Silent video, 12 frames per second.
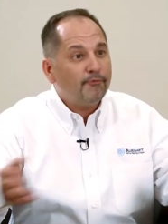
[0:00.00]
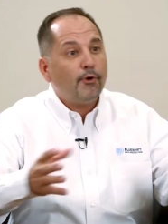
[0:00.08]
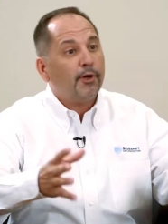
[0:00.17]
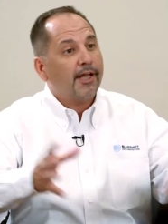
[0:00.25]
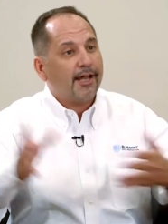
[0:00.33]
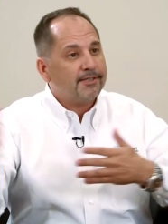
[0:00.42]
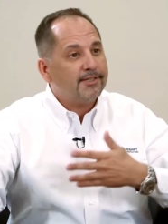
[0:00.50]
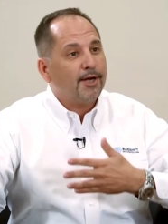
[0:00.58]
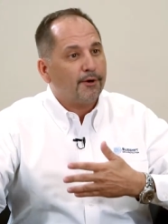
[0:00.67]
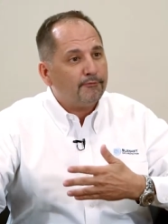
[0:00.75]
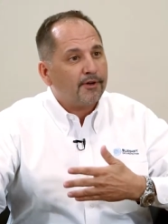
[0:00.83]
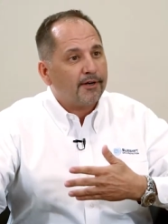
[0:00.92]
We've already got
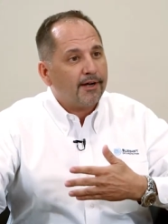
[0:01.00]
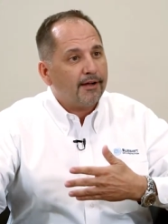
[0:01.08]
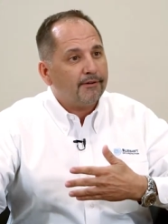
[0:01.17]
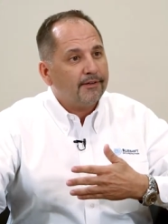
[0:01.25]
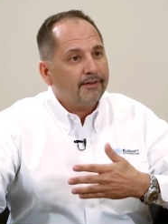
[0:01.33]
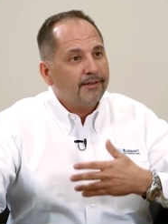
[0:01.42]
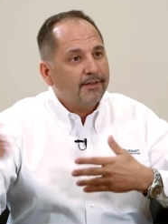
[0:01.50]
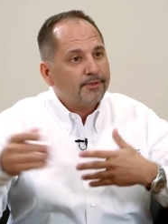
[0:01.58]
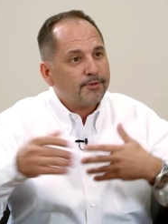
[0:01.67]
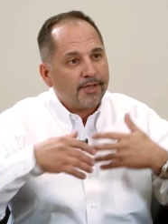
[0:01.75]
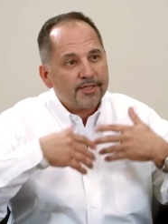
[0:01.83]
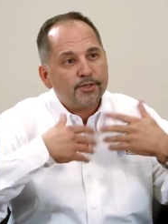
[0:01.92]
DR figured out.
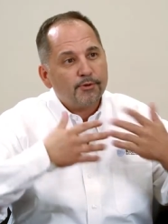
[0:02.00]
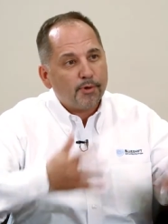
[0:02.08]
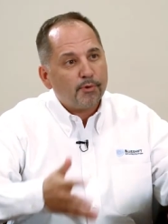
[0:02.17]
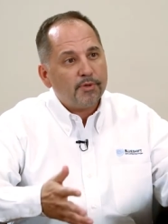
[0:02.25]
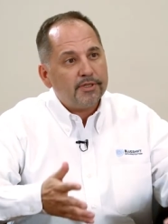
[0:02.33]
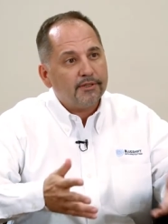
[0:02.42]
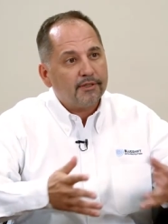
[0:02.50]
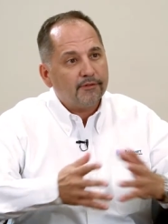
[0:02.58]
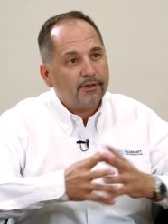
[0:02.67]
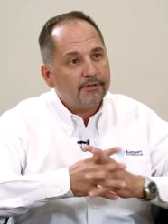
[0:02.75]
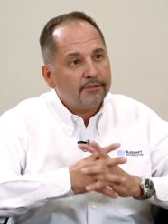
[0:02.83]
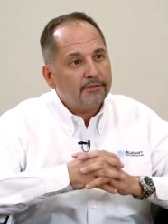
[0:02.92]
So that's the way we deliver it.